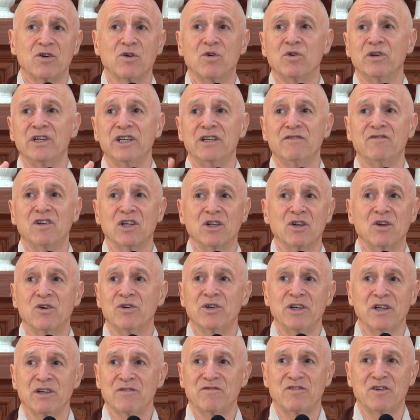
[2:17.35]
or even
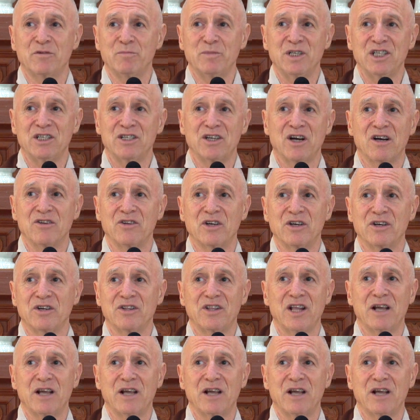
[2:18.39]
learning from each other.